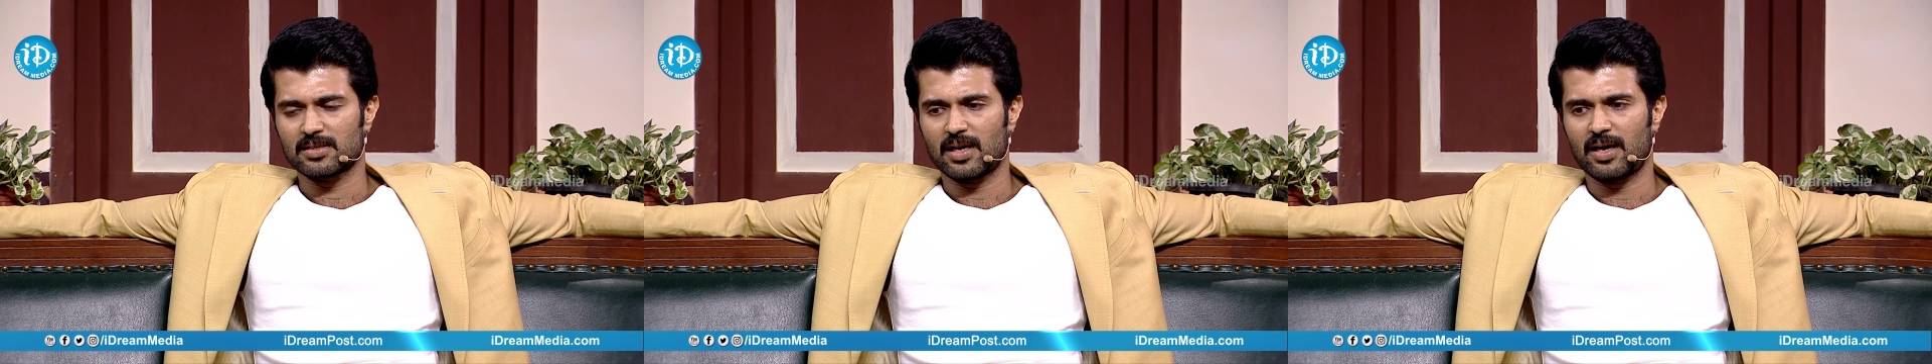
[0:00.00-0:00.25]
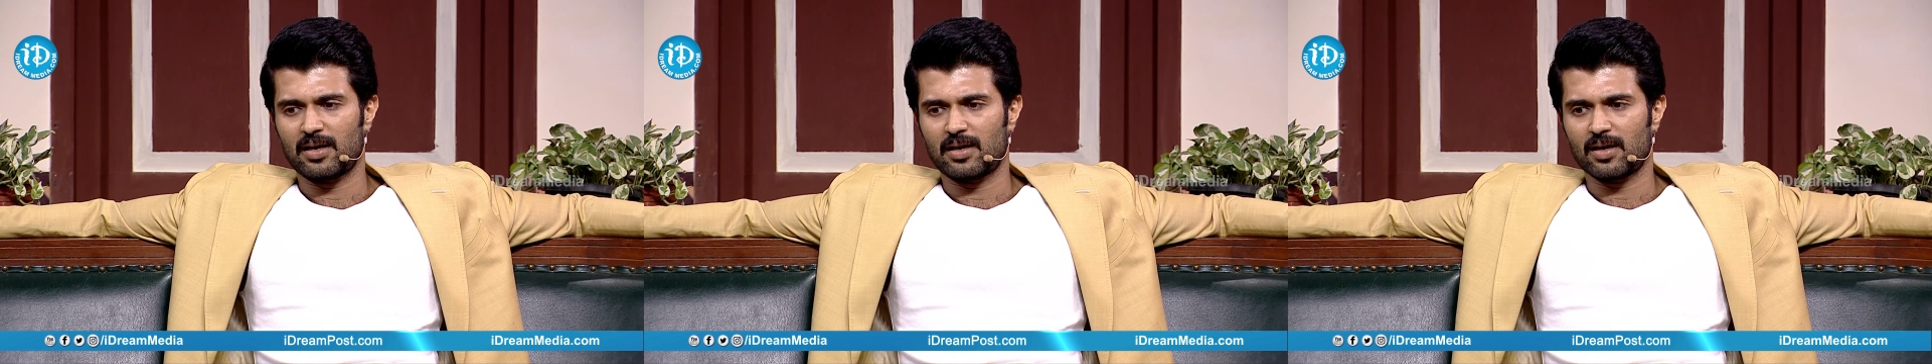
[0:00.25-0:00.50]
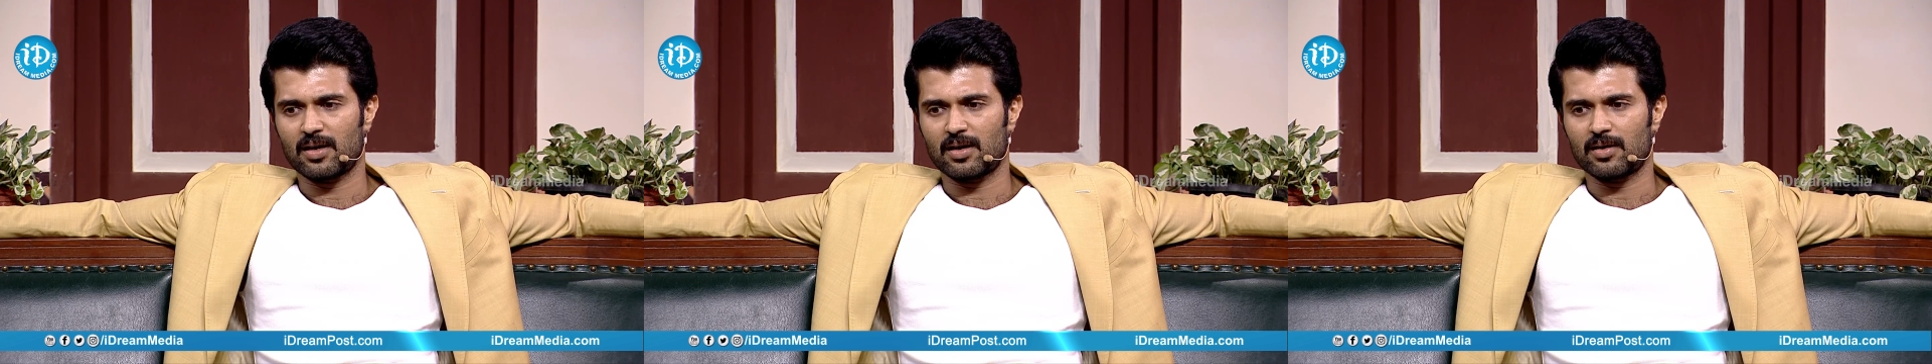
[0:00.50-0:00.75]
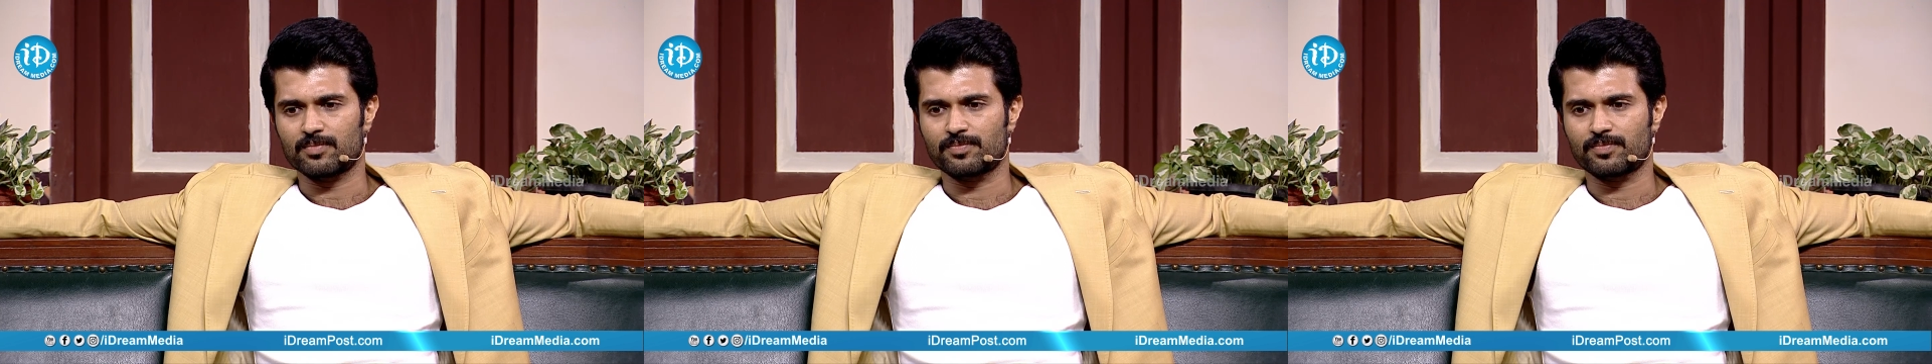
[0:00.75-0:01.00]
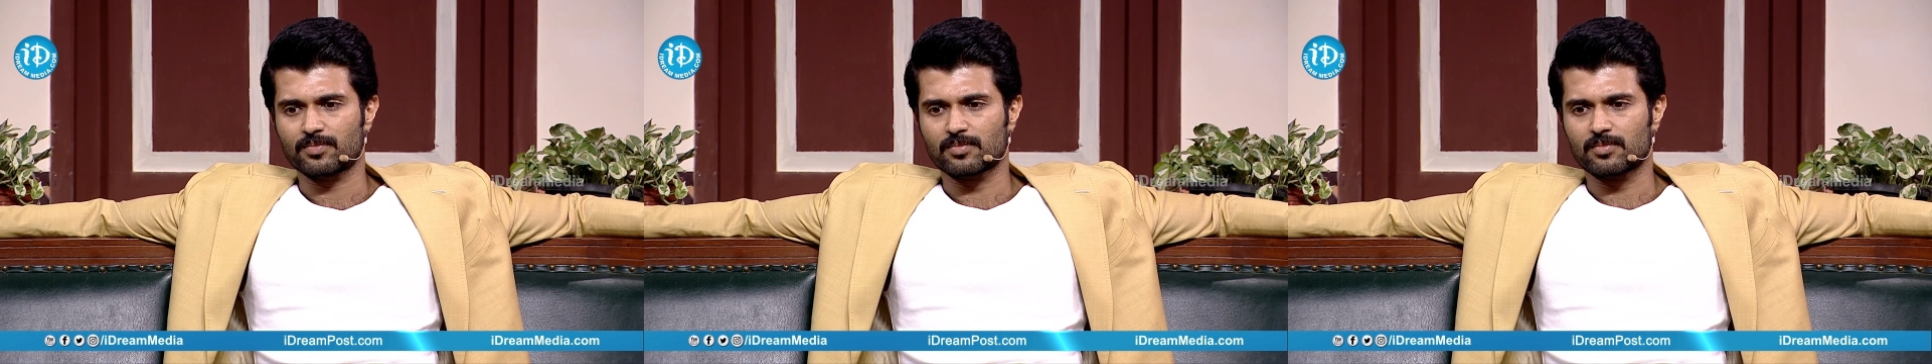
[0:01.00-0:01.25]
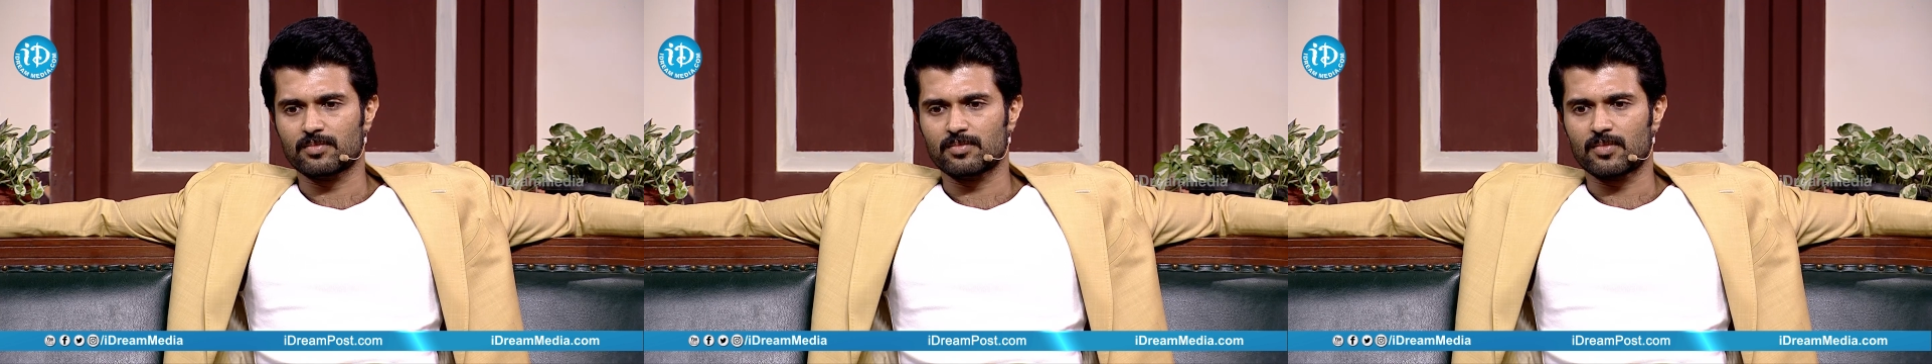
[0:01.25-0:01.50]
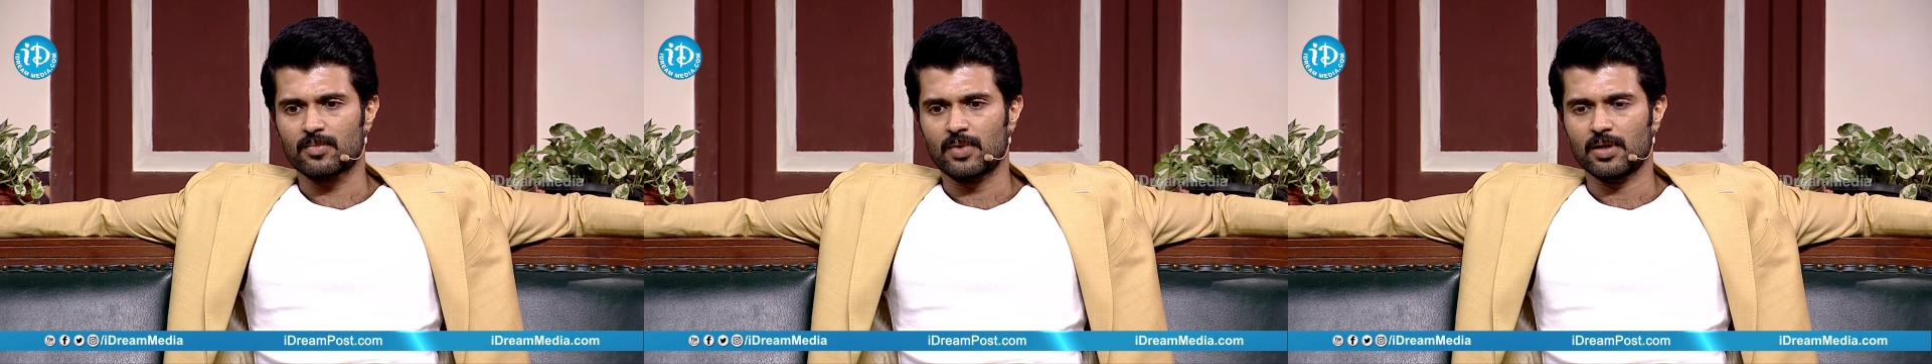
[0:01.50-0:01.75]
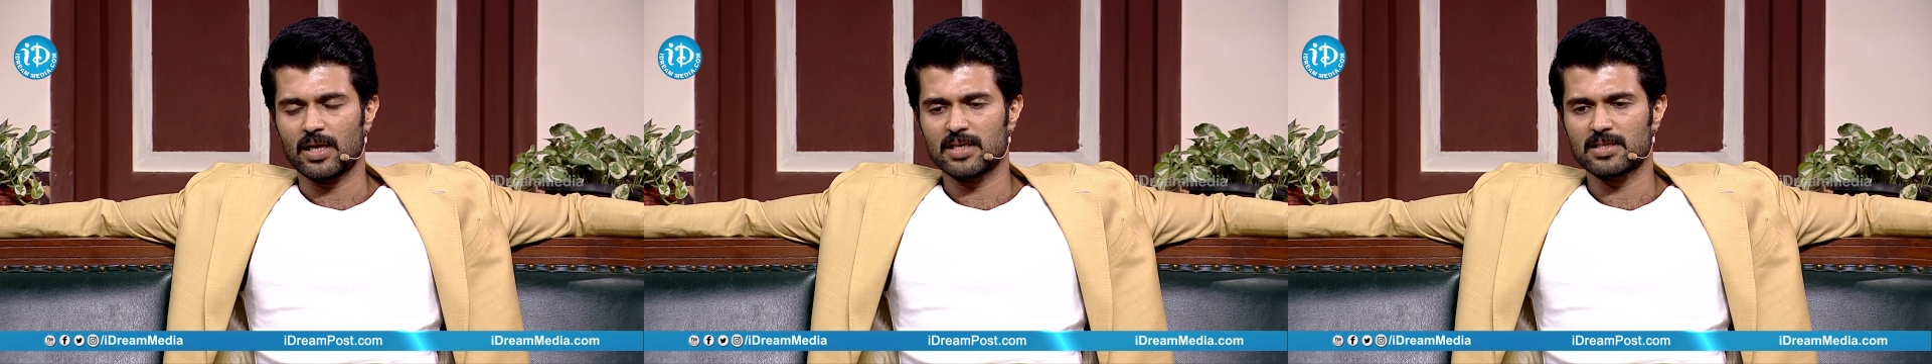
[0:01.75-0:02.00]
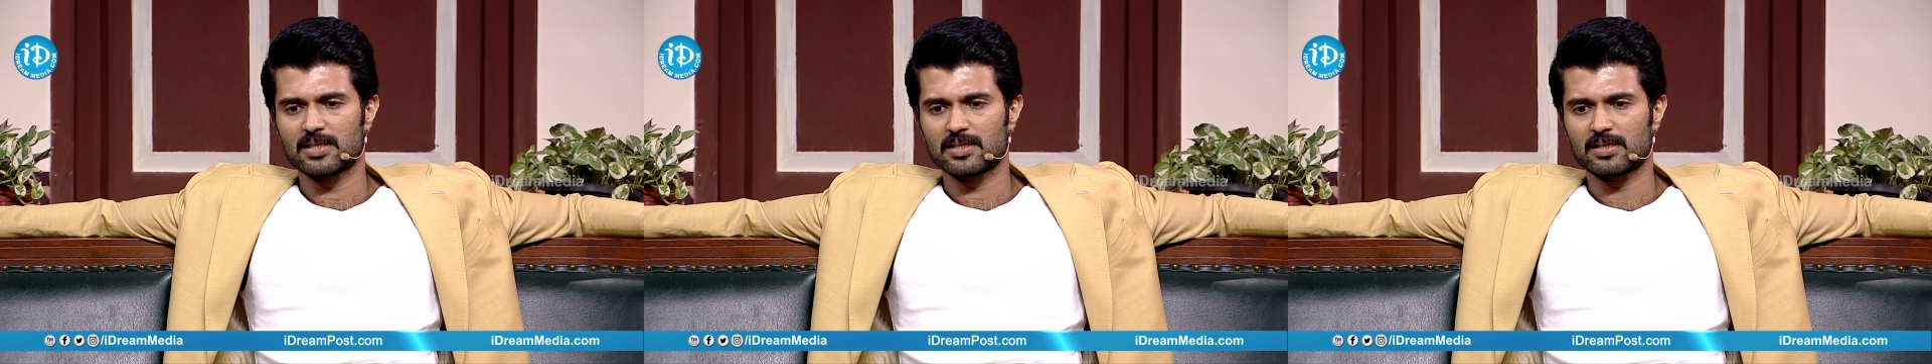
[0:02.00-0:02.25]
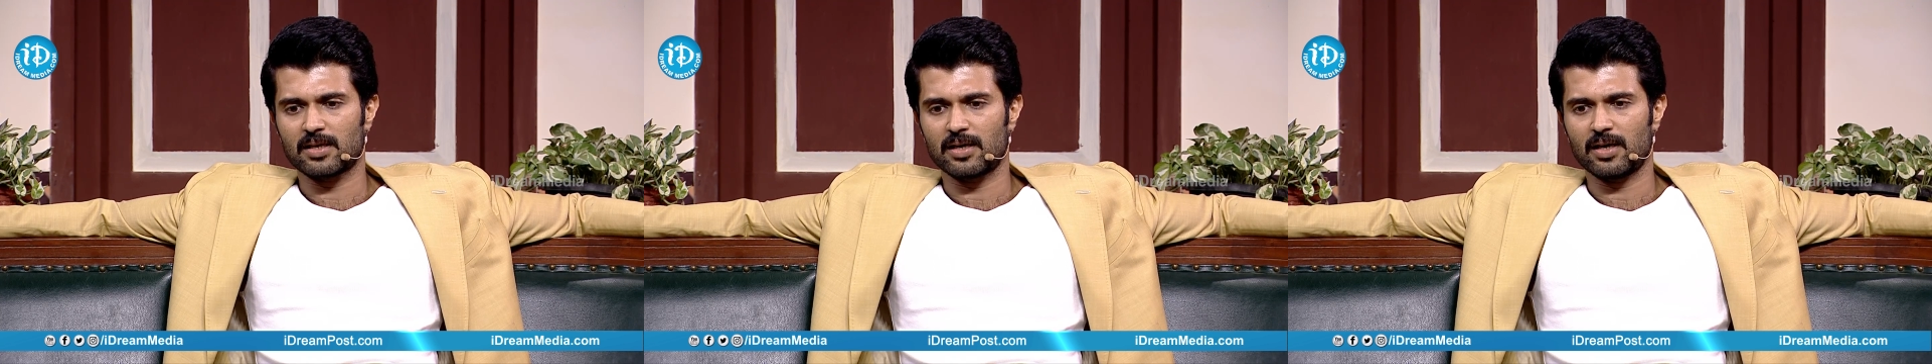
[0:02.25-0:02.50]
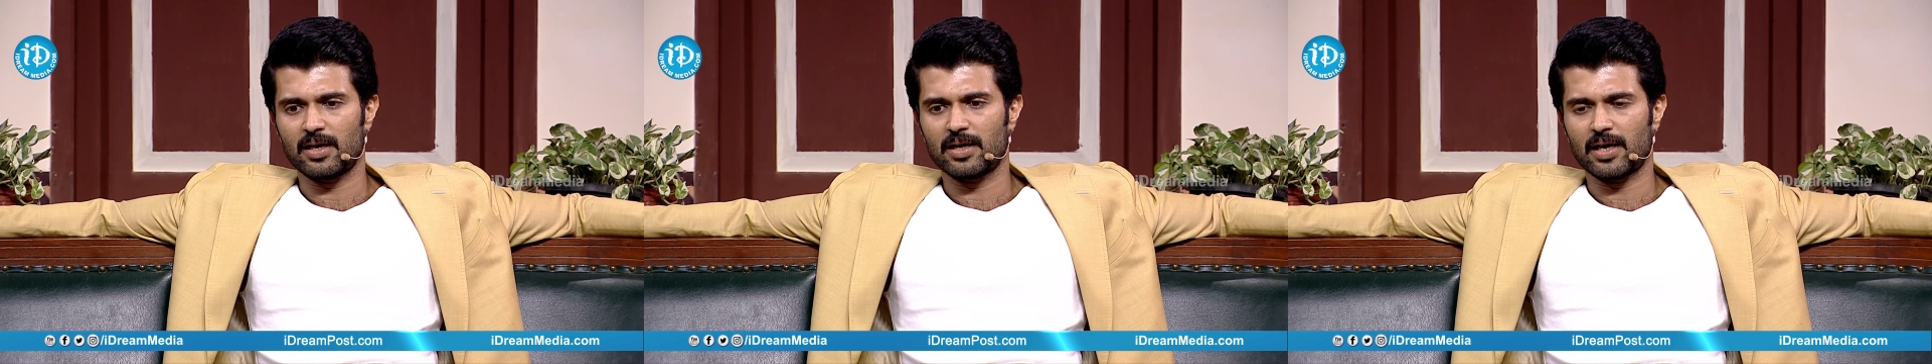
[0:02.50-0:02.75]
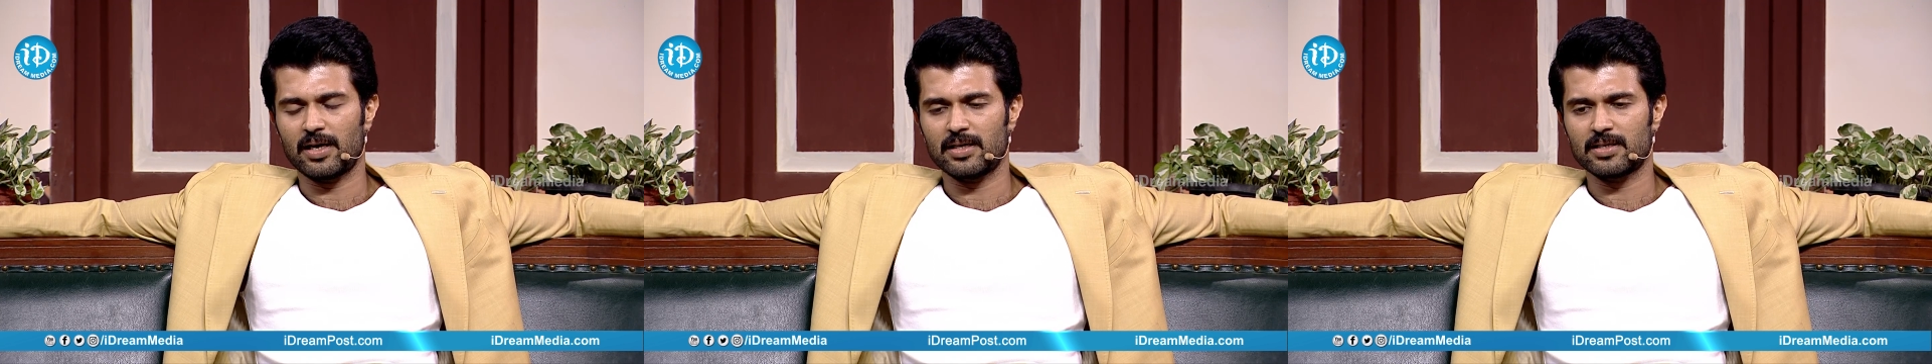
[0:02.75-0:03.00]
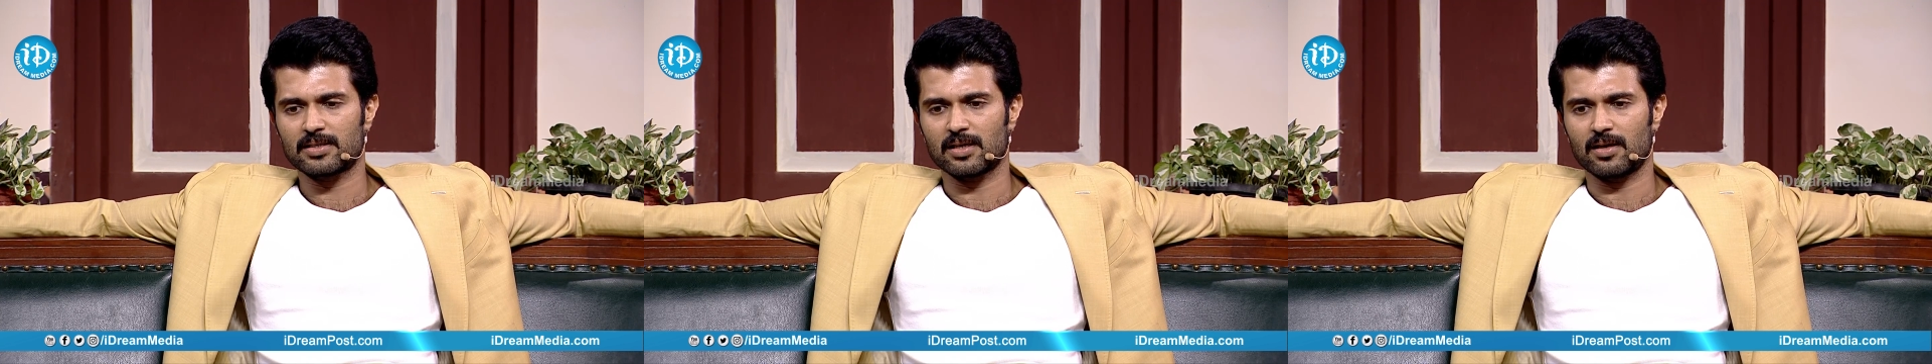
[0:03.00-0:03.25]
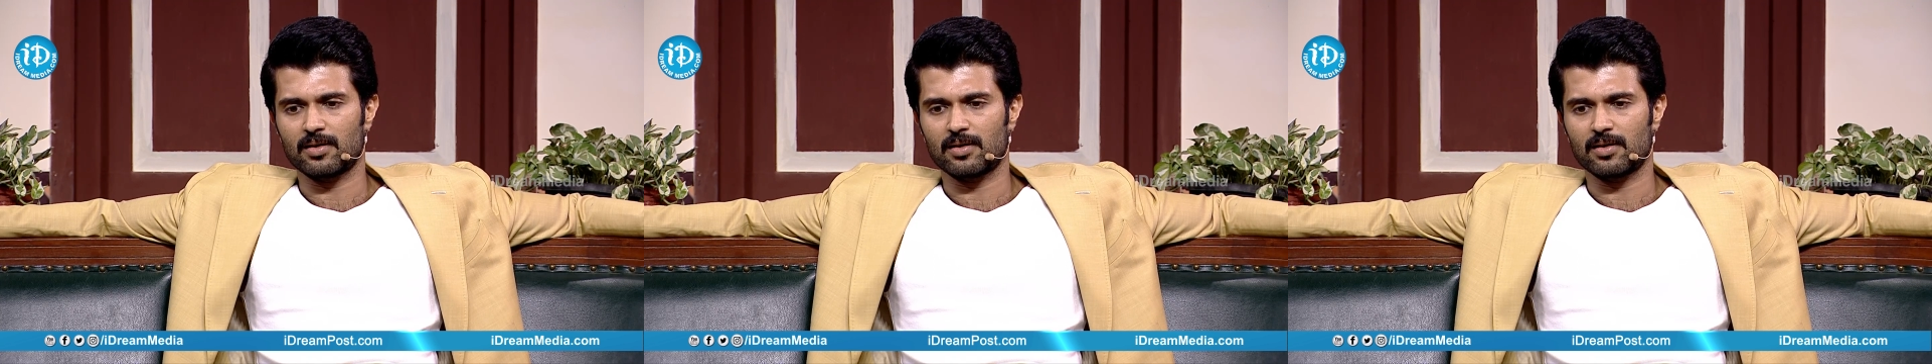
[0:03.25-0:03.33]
that there's this really nice